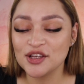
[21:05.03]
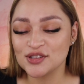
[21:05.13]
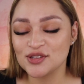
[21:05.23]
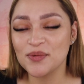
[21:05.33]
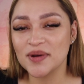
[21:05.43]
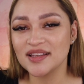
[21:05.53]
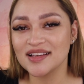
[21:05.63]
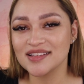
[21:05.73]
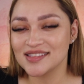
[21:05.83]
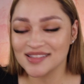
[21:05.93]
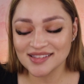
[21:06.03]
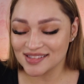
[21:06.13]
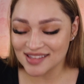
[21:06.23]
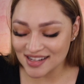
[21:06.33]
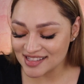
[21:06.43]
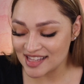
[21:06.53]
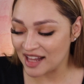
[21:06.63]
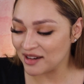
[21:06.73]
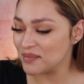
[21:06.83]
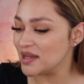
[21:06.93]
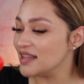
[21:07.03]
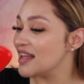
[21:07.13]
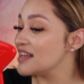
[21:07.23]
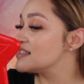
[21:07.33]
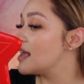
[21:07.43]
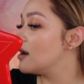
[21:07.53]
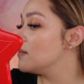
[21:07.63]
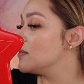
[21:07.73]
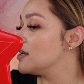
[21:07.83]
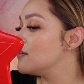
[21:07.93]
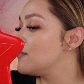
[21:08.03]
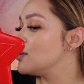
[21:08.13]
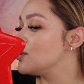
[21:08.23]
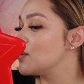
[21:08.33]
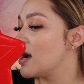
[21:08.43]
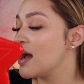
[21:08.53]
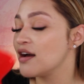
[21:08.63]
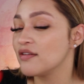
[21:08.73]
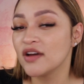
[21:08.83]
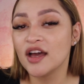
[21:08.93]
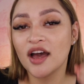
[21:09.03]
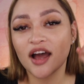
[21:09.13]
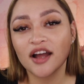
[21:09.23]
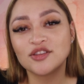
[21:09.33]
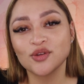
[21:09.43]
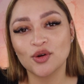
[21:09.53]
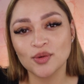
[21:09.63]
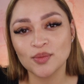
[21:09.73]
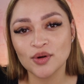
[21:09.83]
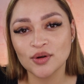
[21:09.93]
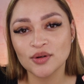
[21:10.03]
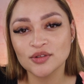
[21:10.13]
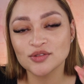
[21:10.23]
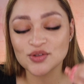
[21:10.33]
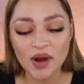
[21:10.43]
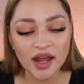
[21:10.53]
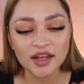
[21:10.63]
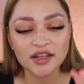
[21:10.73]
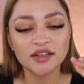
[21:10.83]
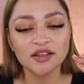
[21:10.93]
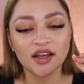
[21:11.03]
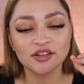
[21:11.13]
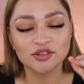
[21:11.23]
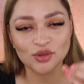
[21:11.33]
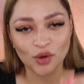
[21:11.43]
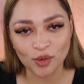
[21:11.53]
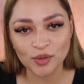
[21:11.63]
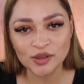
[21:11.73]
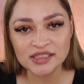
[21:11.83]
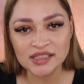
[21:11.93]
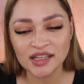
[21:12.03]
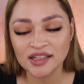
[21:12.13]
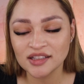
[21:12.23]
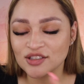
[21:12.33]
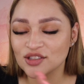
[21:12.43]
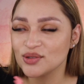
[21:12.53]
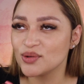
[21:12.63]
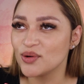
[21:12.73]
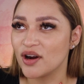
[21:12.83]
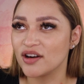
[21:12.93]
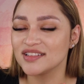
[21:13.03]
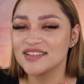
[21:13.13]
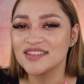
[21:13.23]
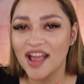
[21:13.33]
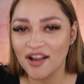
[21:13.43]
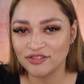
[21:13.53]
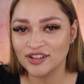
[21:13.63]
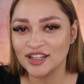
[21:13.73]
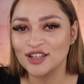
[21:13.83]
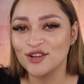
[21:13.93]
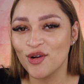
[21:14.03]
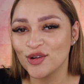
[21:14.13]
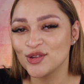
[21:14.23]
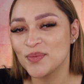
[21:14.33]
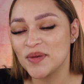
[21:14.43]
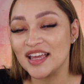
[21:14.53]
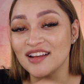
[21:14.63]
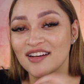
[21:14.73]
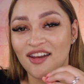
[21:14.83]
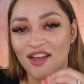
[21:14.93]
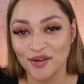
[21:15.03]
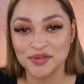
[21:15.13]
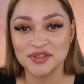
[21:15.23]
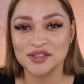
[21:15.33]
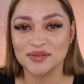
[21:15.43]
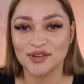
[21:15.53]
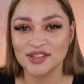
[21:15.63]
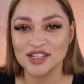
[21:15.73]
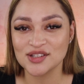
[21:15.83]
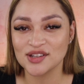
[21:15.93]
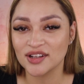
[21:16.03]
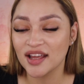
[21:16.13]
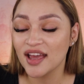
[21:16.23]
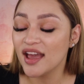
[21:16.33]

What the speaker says: So what that is telling me? That's telling me if you have a normal, dry and normal skin, you are definitely going to be in love with this foundation.